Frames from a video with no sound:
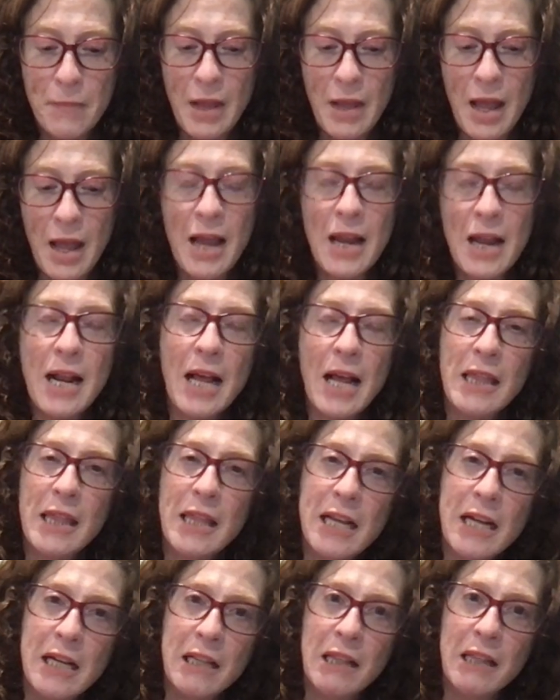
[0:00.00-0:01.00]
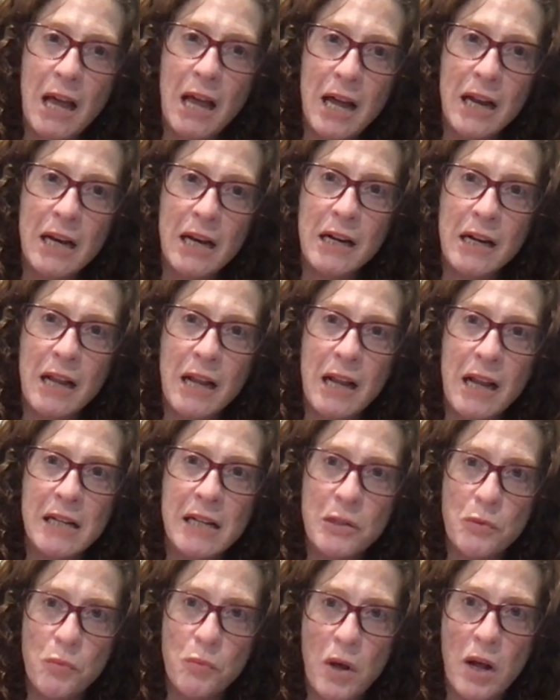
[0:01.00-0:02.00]
and I think a lot
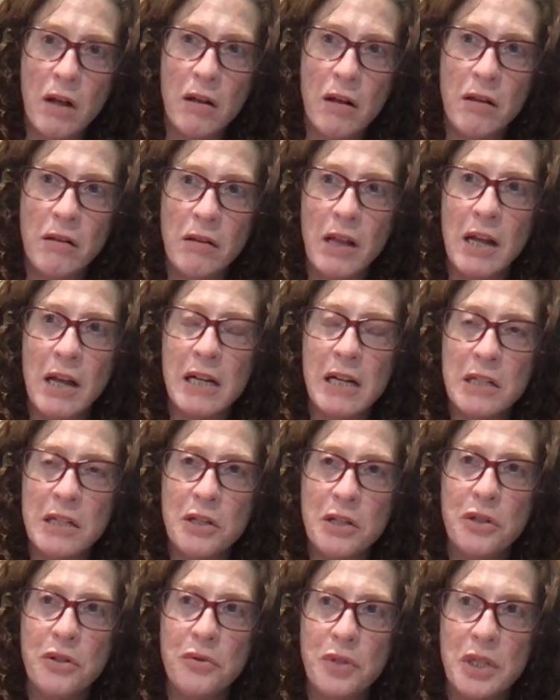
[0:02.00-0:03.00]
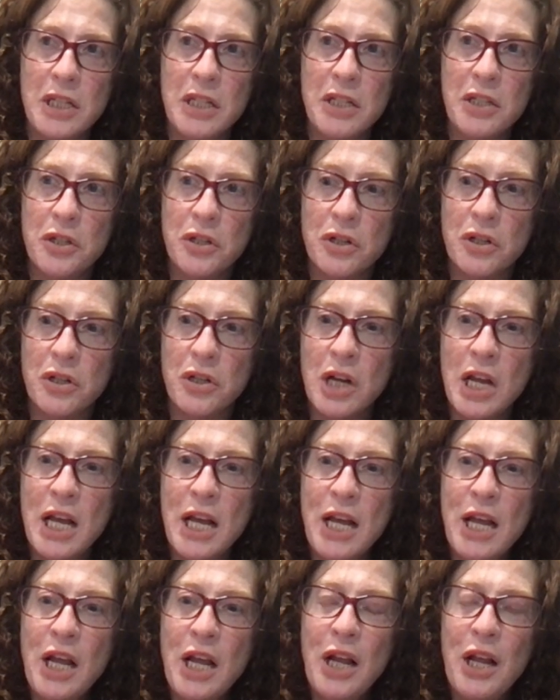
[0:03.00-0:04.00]
as well as a new teacher,
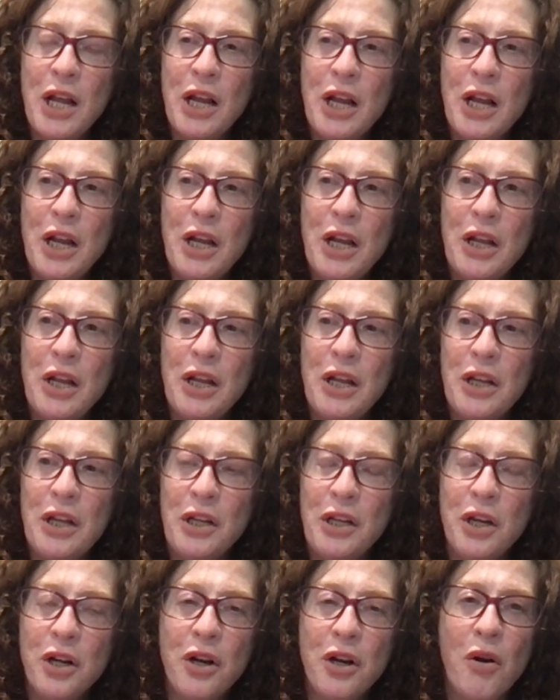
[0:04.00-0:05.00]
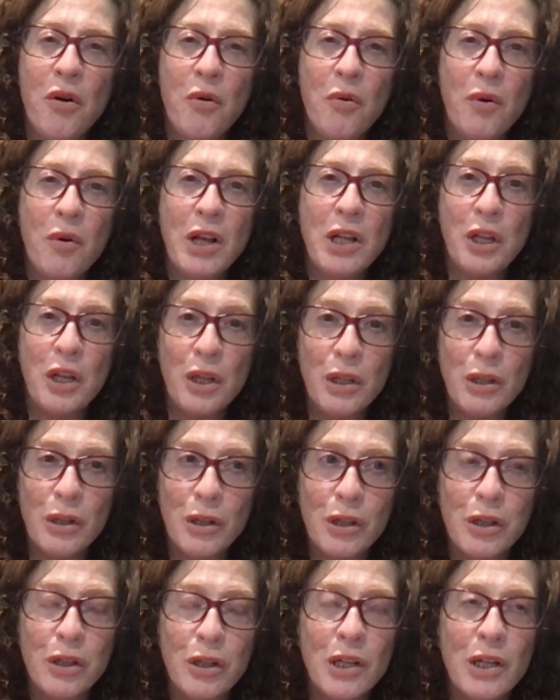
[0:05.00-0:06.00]
you know,
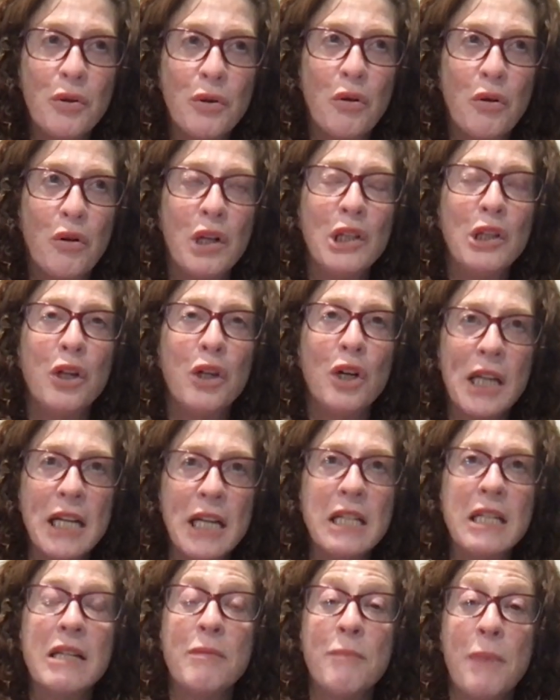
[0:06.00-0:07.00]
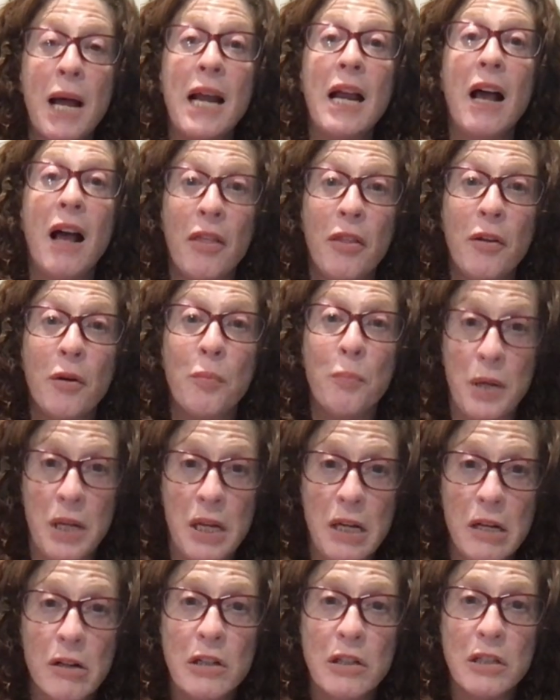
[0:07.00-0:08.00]
looking to my other
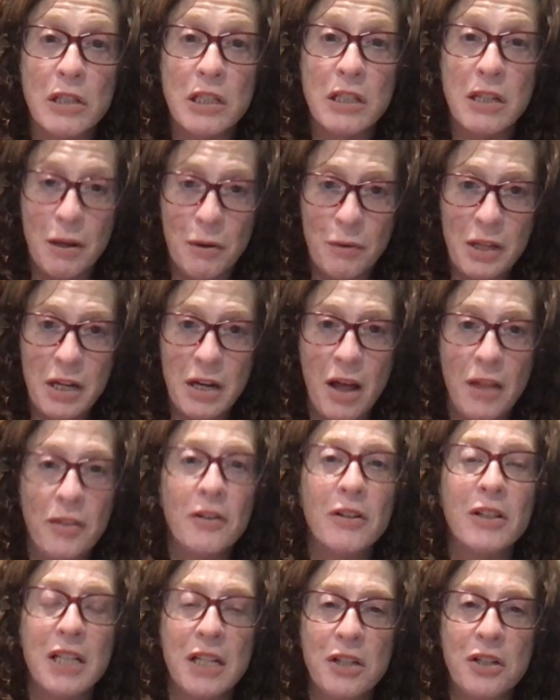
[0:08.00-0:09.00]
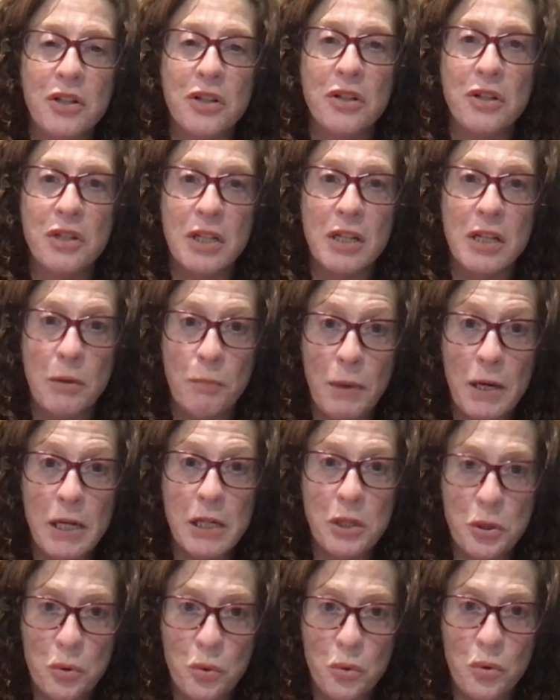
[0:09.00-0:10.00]
peers, the other teachers in my
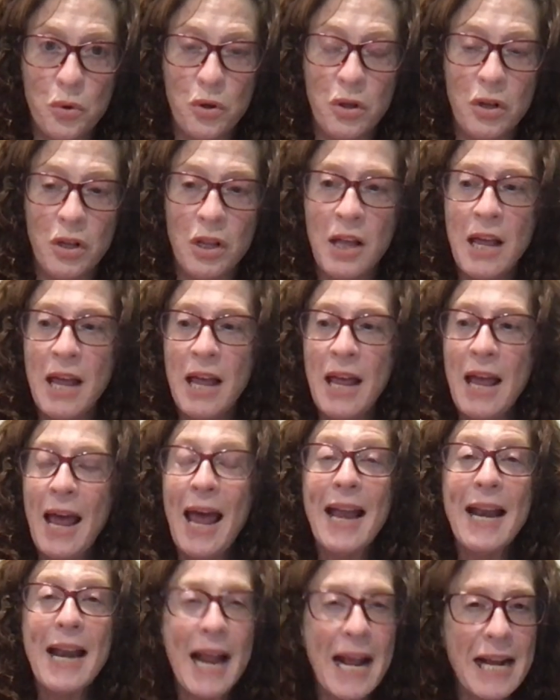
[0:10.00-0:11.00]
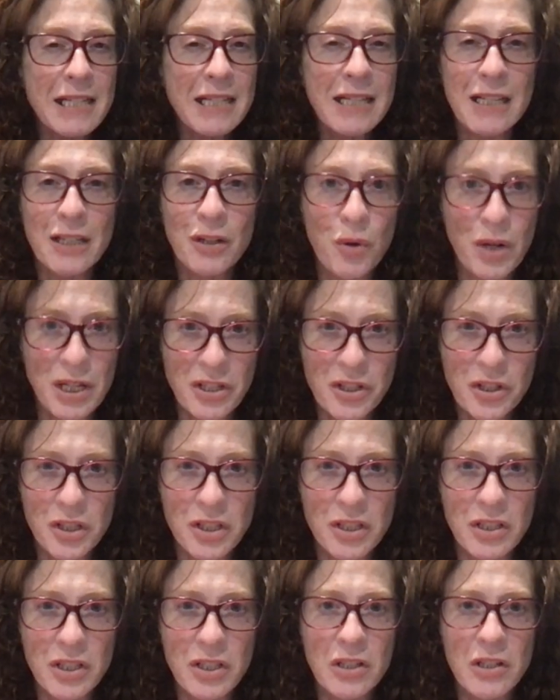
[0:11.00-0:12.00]
school, and asking
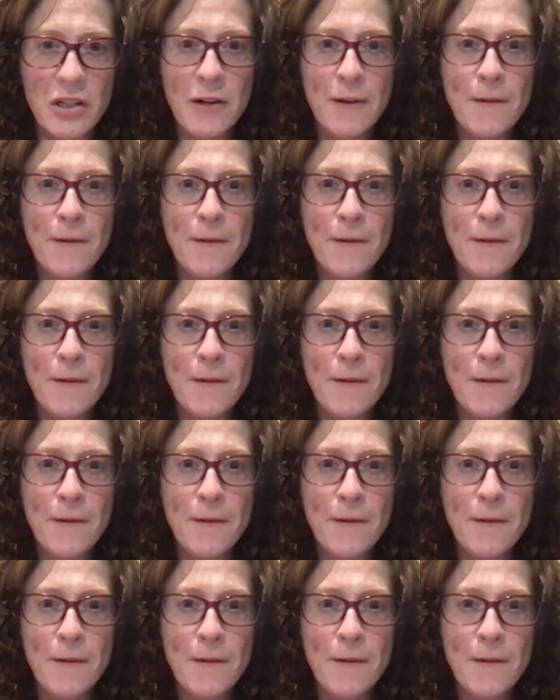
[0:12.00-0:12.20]
questions.